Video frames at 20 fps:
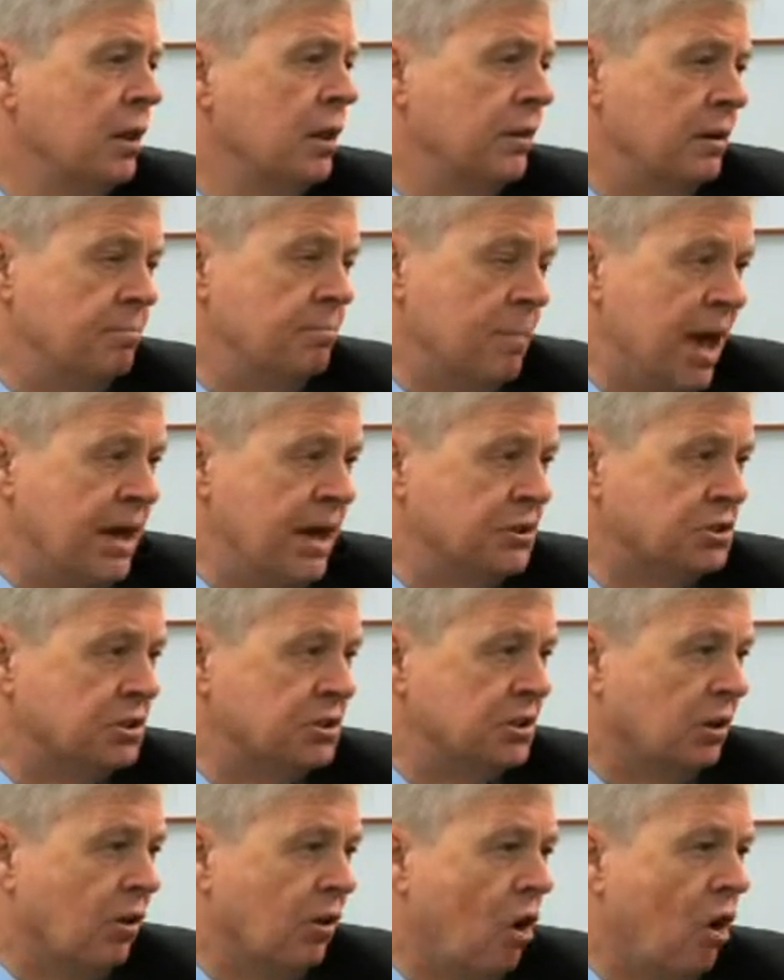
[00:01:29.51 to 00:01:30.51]
that Maine
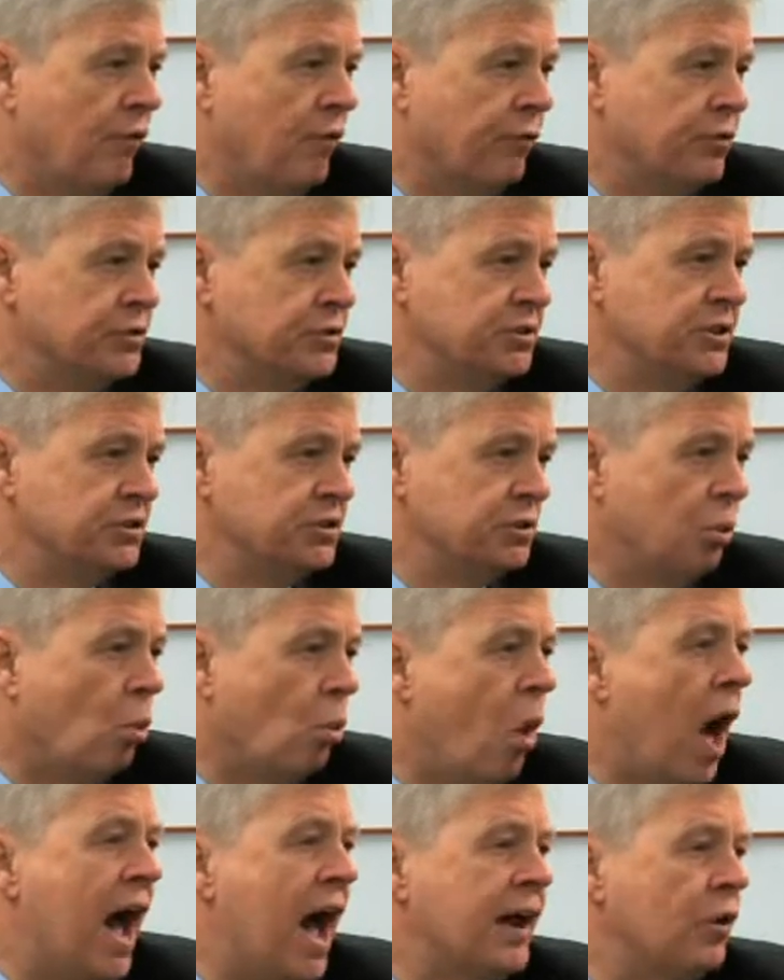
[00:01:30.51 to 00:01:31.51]
still offers is the
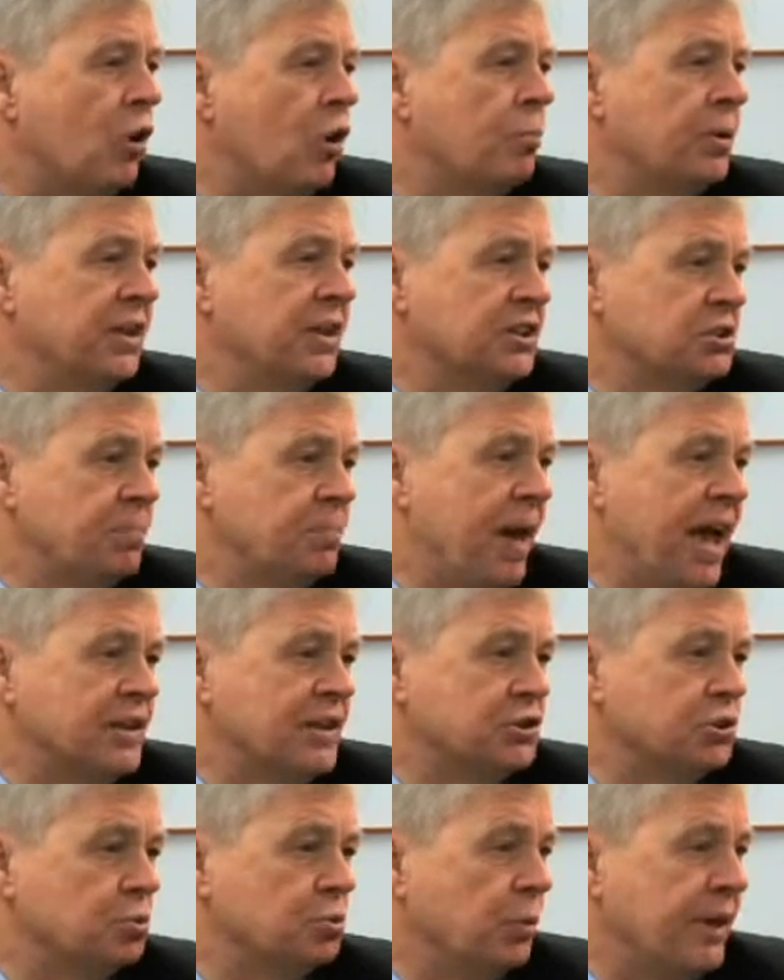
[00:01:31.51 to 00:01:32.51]
wide open
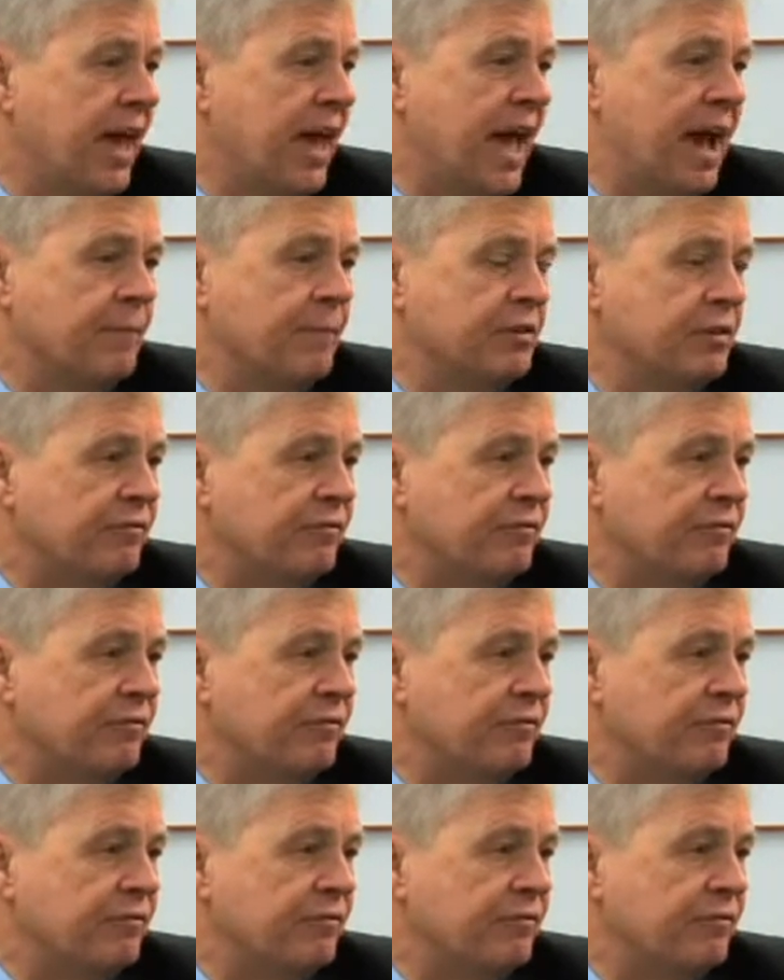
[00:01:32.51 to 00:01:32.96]
expanses we have,